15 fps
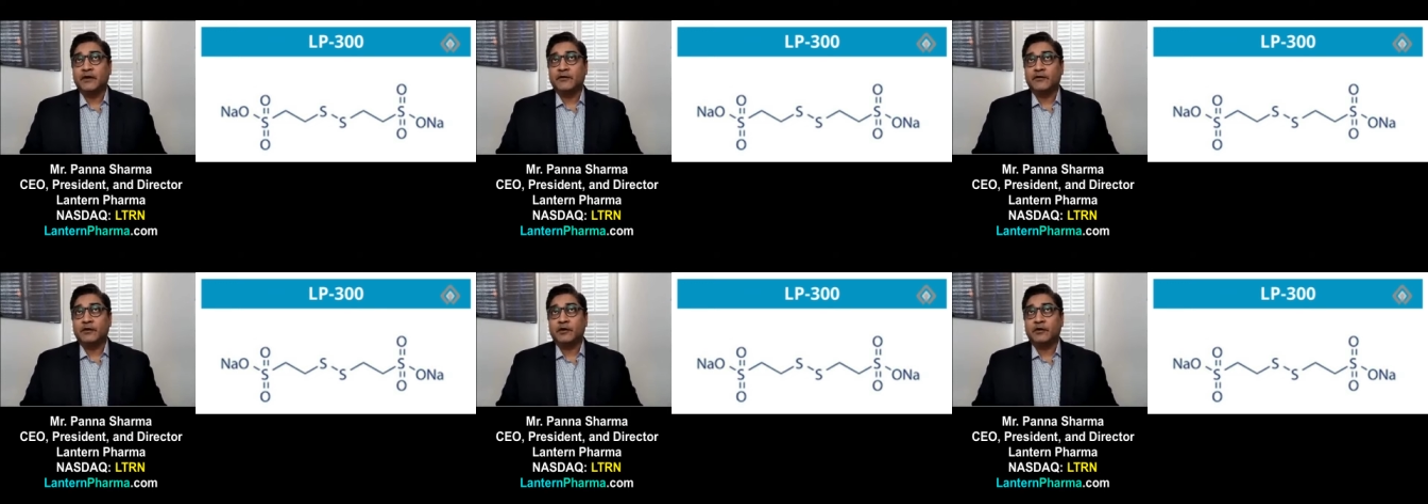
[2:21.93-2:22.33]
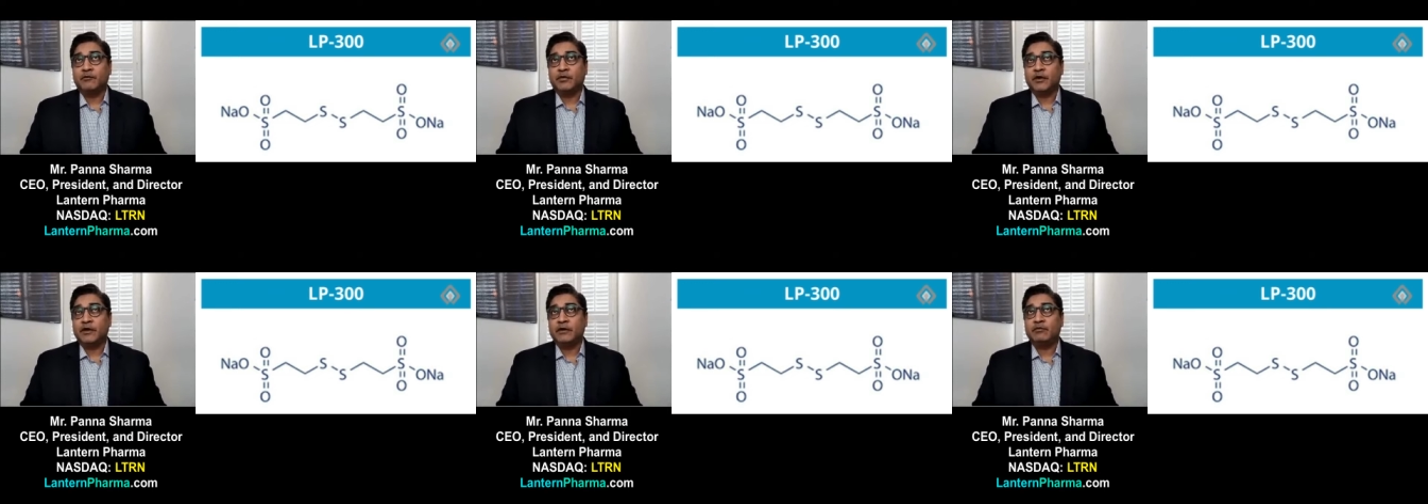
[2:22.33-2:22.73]
So
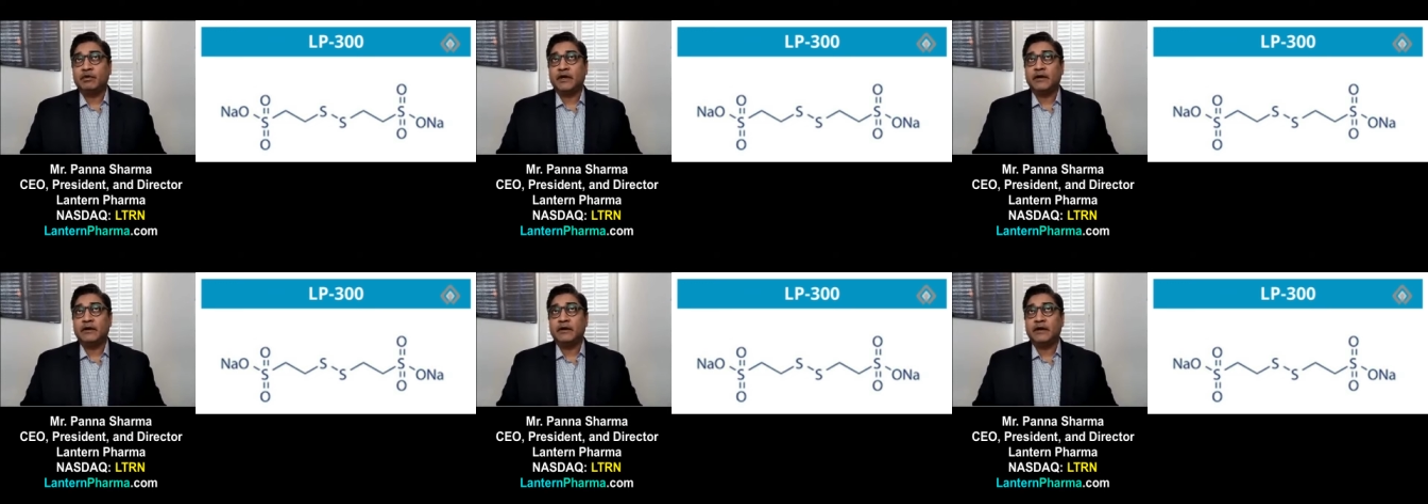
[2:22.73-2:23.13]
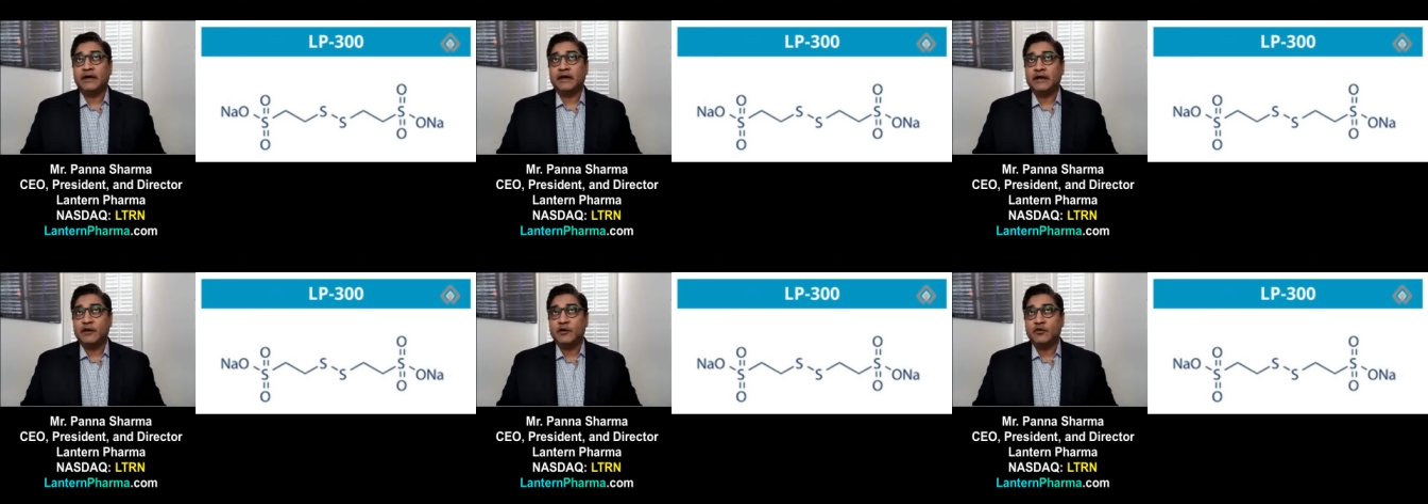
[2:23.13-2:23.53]
computing played
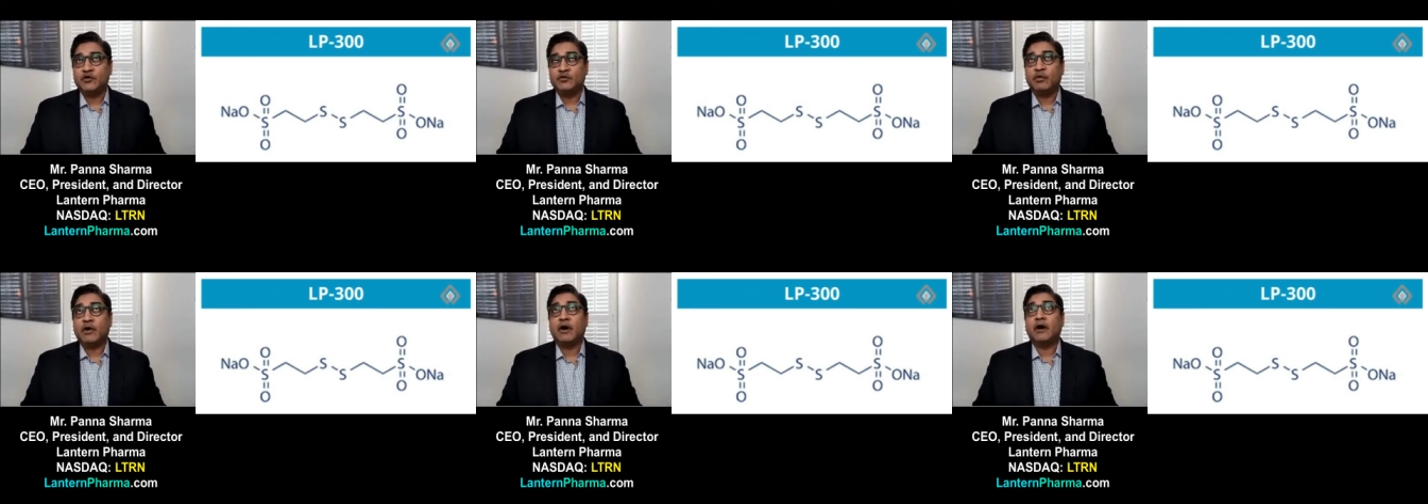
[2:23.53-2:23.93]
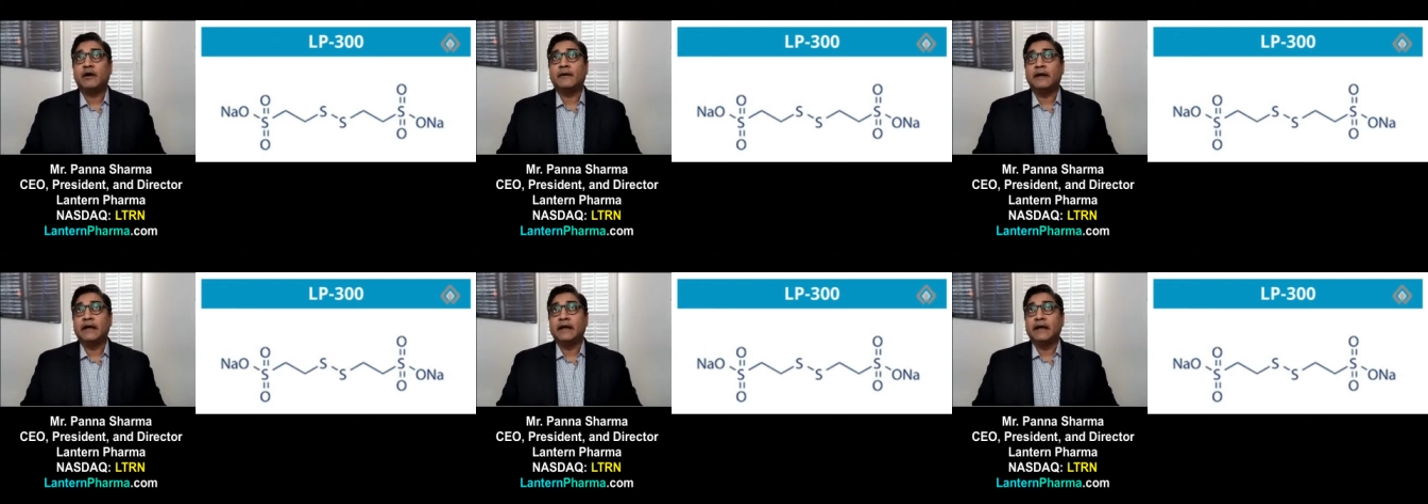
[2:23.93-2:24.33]
a huge
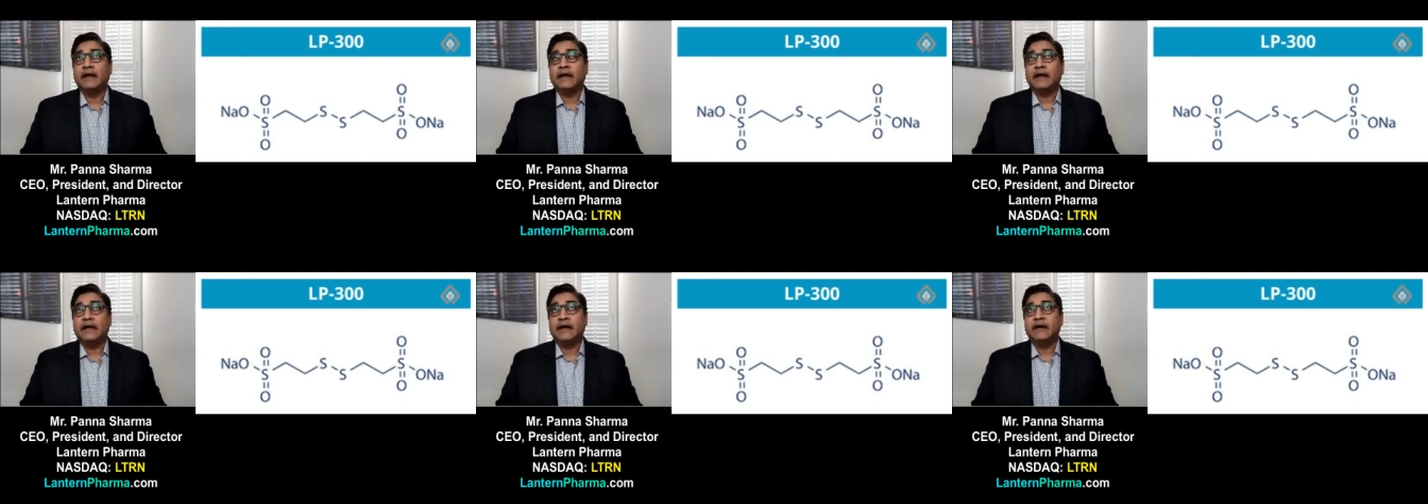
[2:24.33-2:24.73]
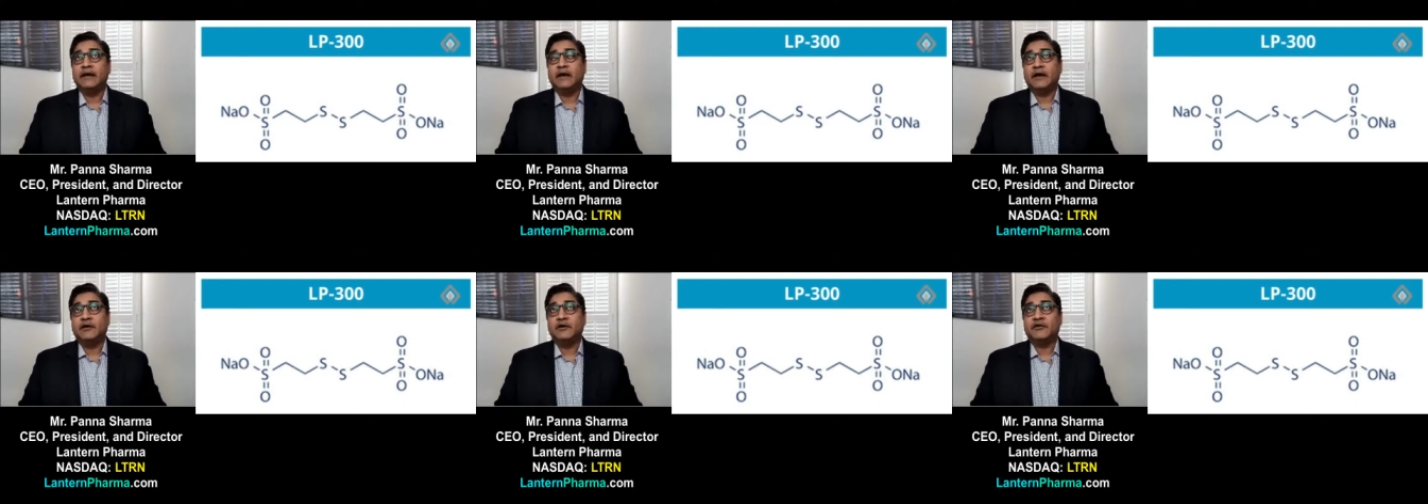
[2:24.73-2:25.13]
part in
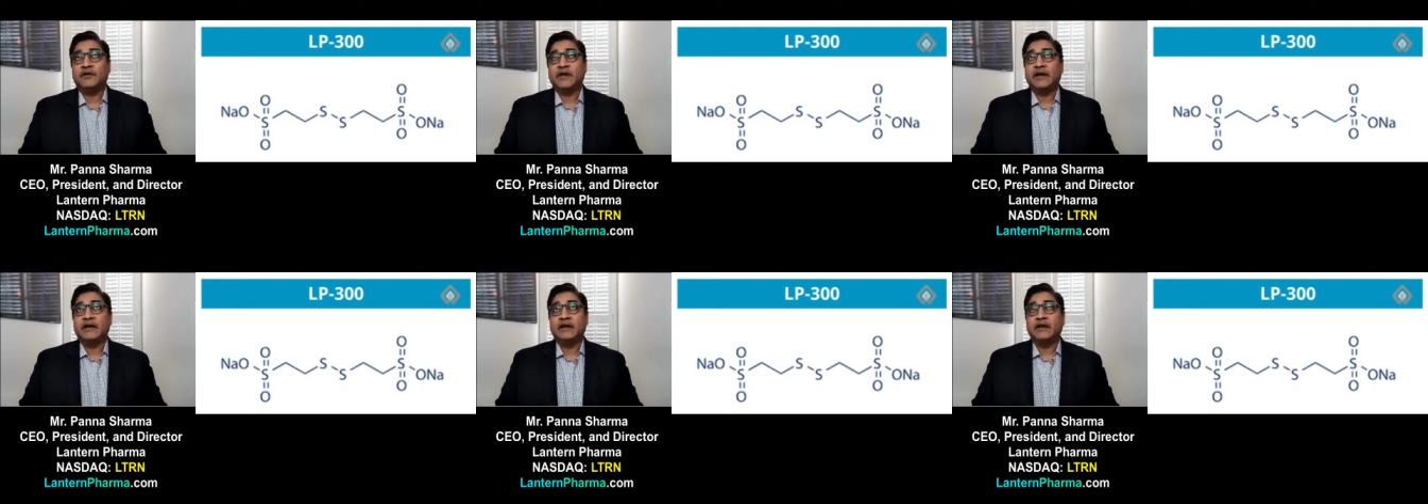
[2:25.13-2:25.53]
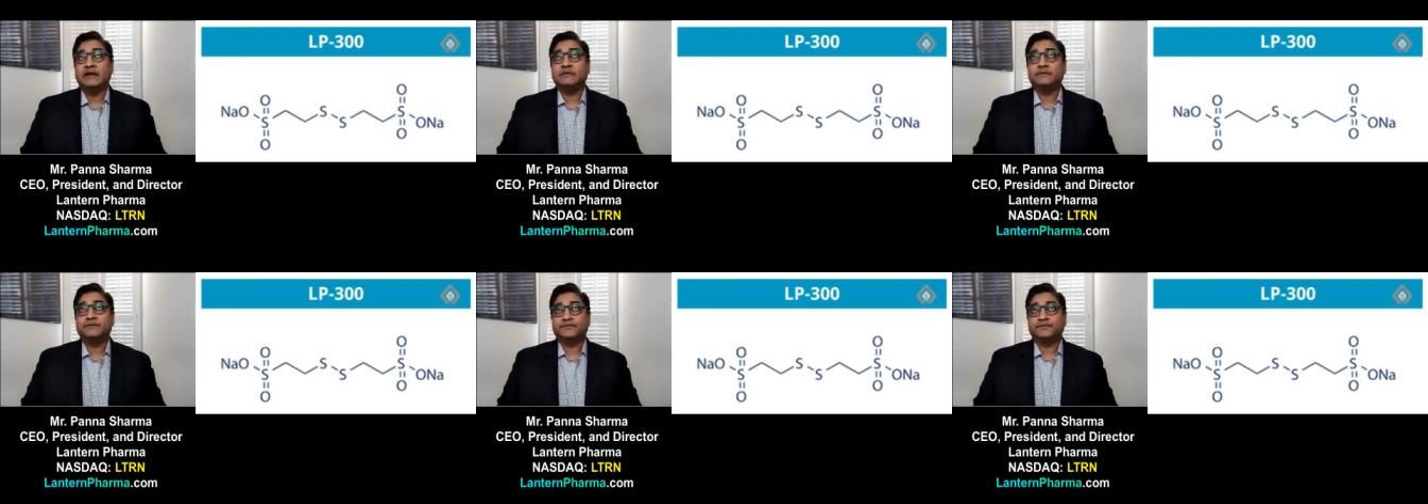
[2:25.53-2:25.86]
understanding